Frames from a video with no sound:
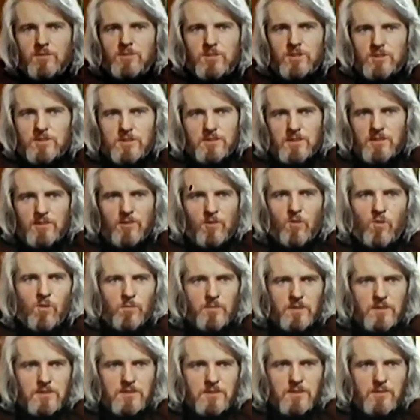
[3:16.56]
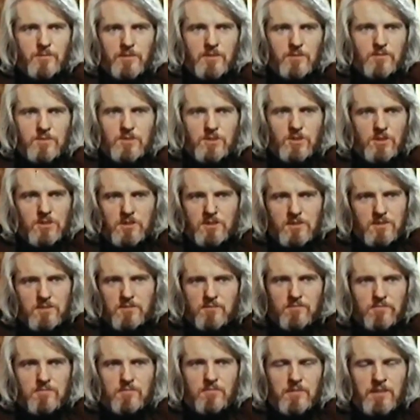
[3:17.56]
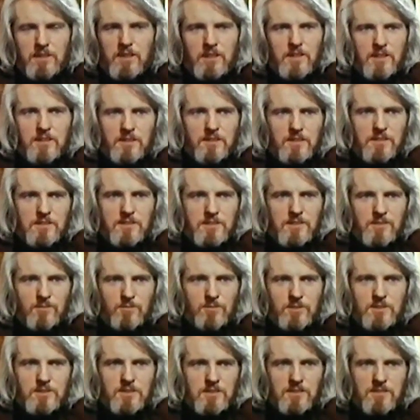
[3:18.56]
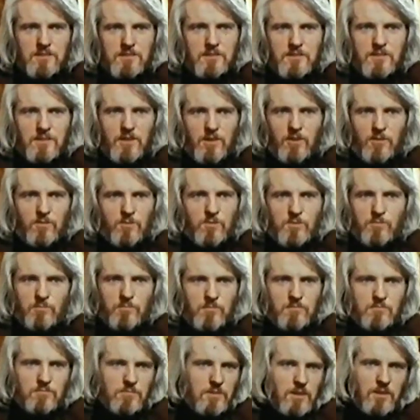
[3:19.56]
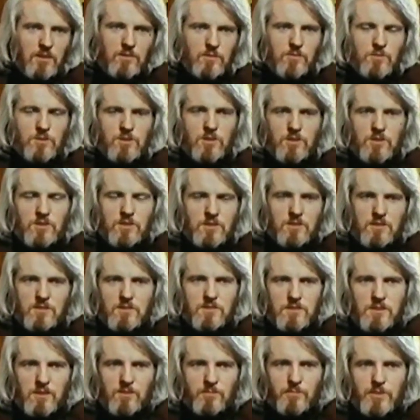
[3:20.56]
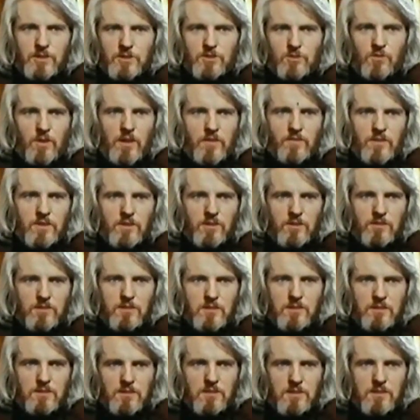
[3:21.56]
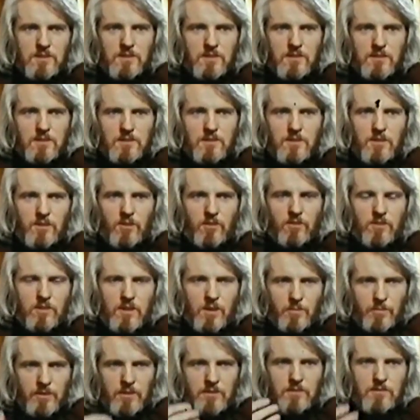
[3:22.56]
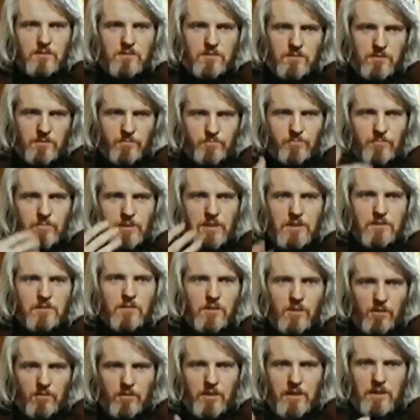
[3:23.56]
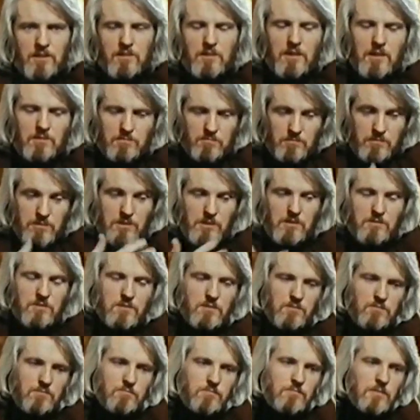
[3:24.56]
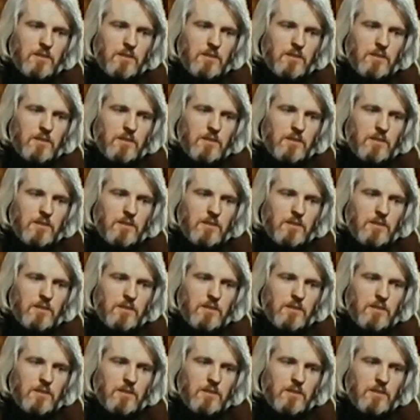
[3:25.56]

just enormous. I mean, it was just ridiculous. It was, you know, it was, you know, there was just so much revenue that, uh, you know, coming, you know, to, to